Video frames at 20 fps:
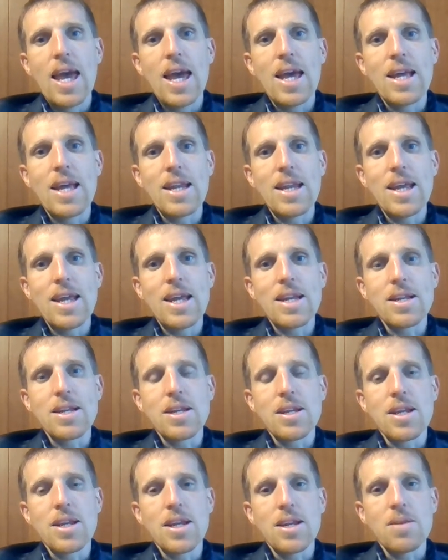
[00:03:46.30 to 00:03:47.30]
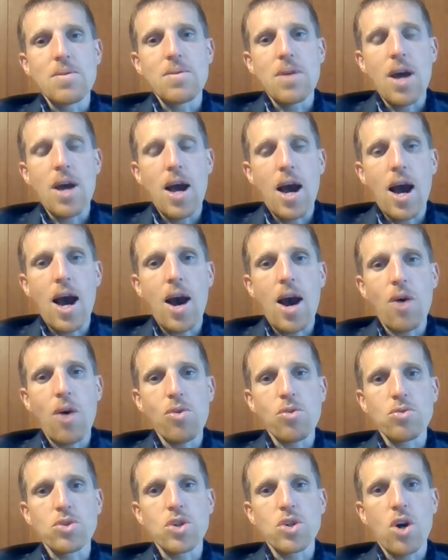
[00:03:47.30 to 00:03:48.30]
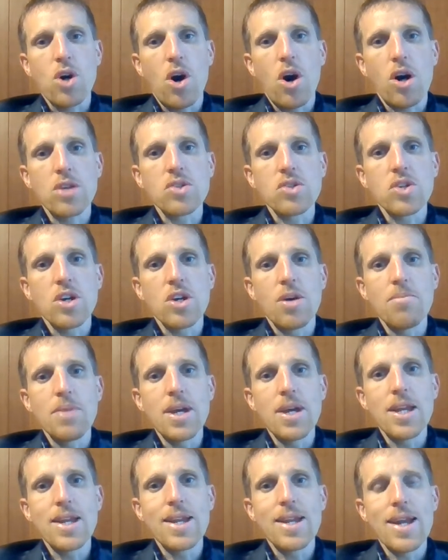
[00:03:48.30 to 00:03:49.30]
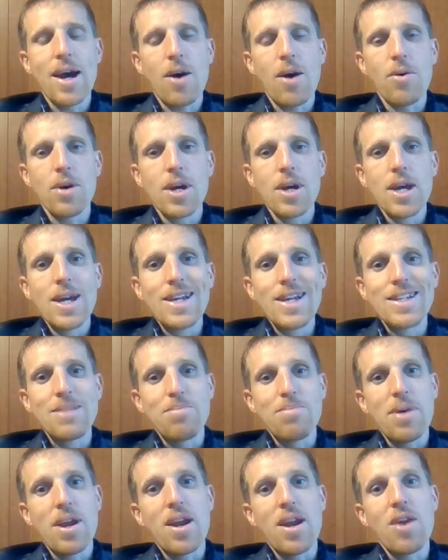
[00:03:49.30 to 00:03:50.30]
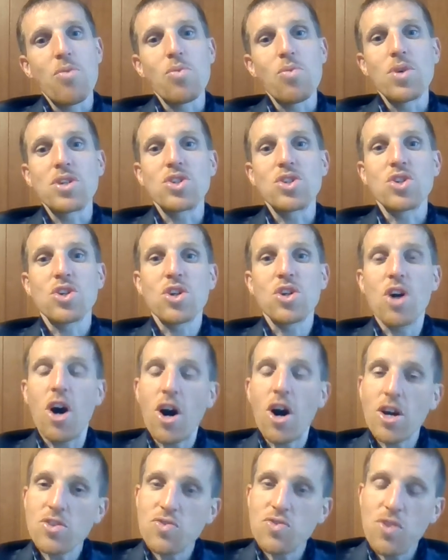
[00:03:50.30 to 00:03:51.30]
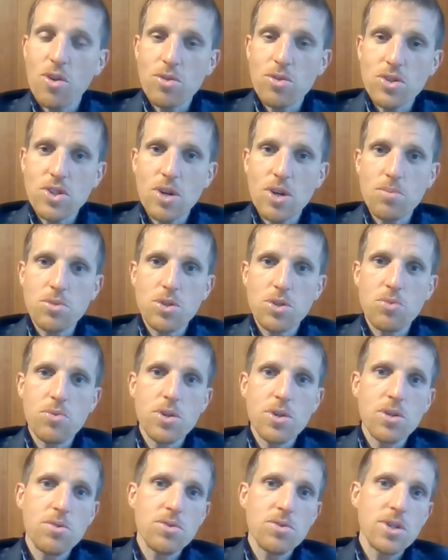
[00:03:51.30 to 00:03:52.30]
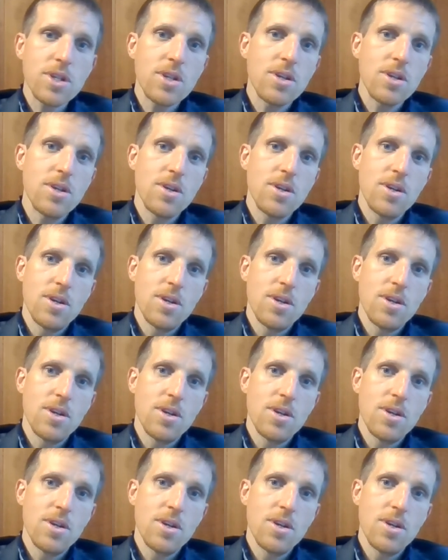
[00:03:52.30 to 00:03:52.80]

and how those costs come in and out depending on which cost flow assumption we're using,